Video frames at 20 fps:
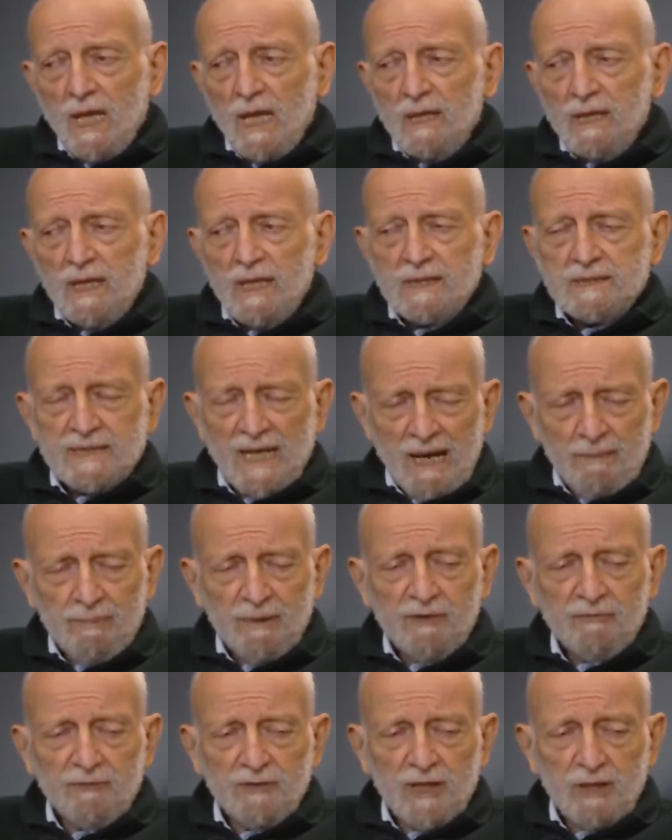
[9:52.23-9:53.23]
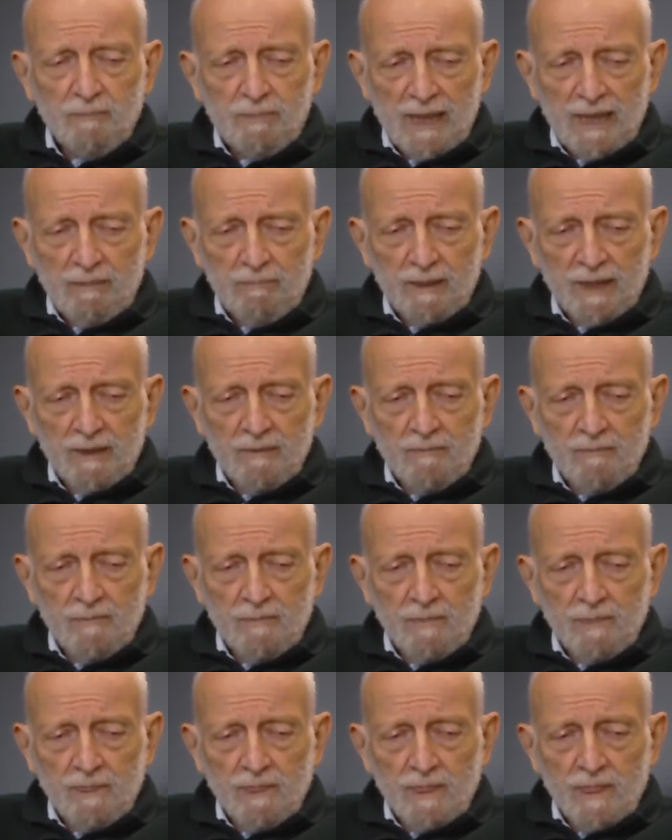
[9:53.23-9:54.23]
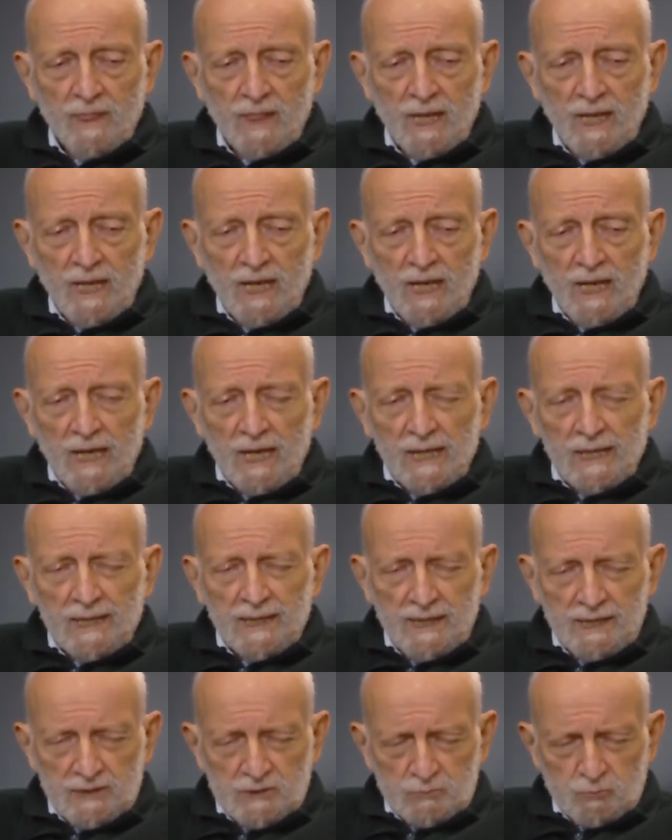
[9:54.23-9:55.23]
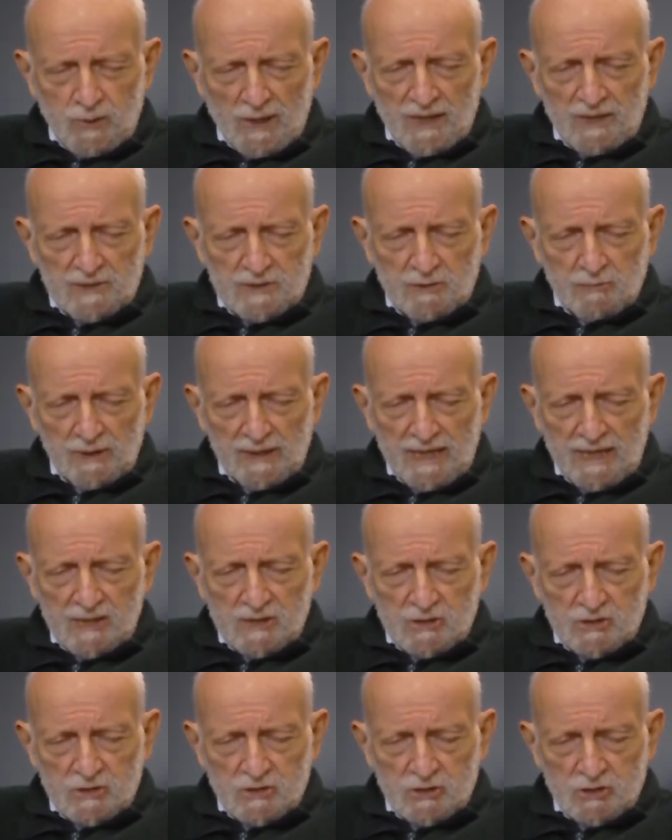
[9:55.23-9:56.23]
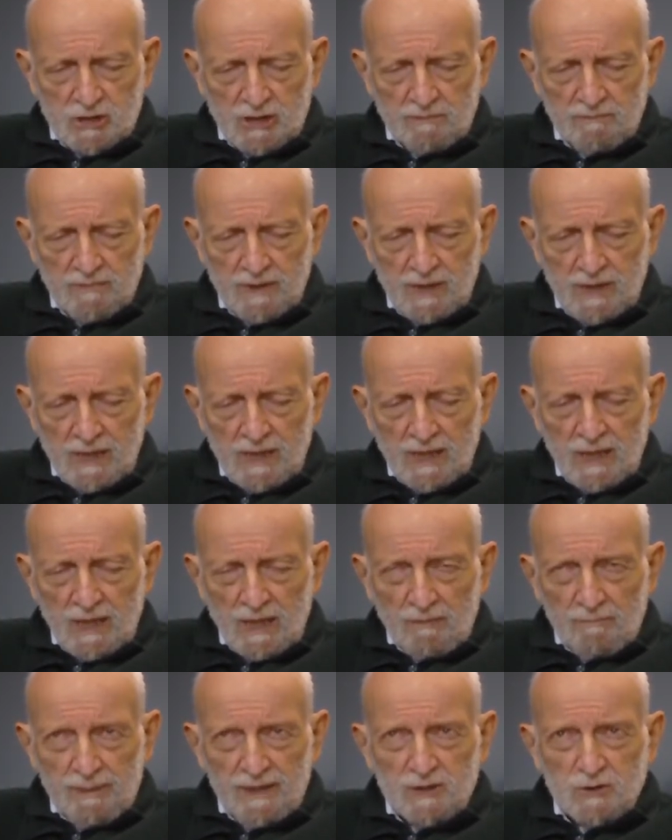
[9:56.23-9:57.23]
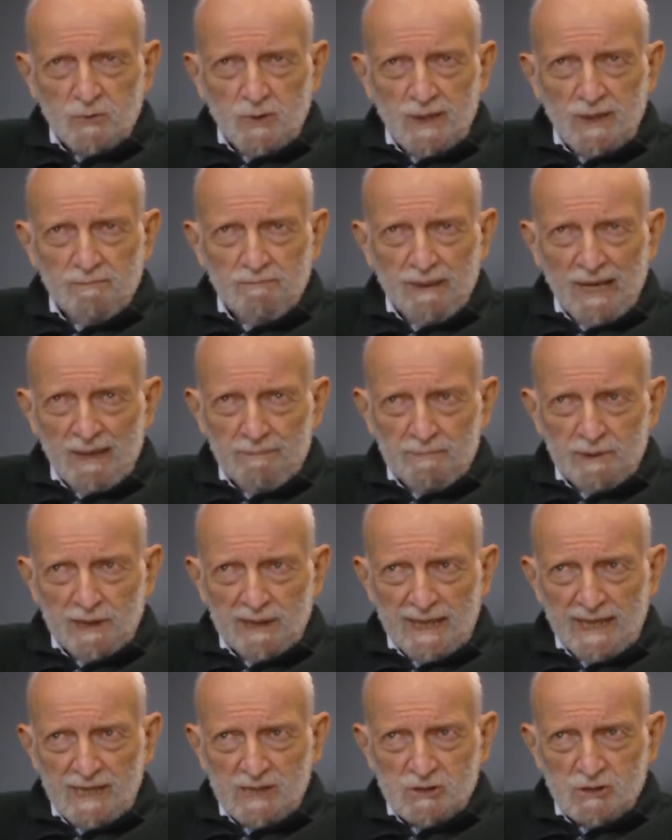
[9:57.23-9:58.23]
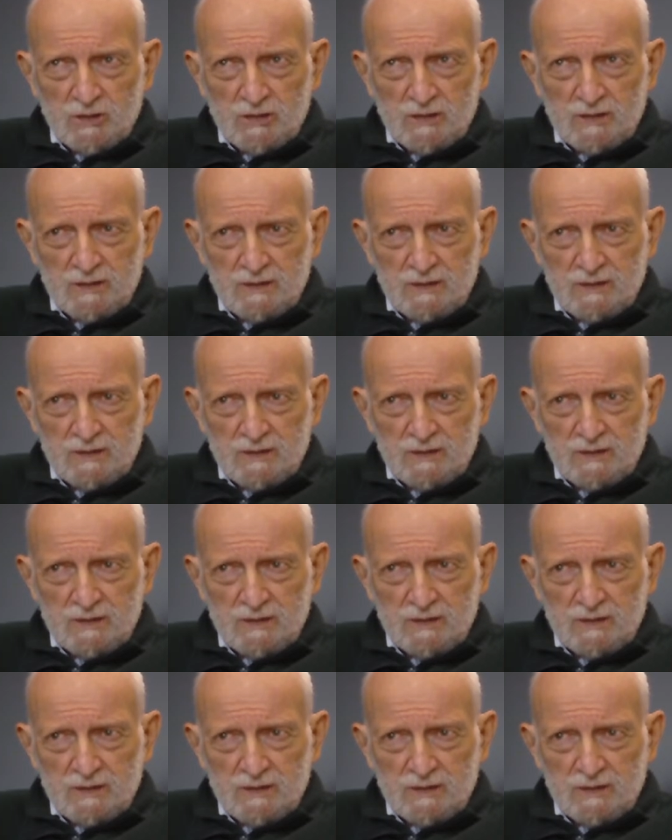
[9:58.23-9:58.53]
The topic for the paper is what is the relationship between population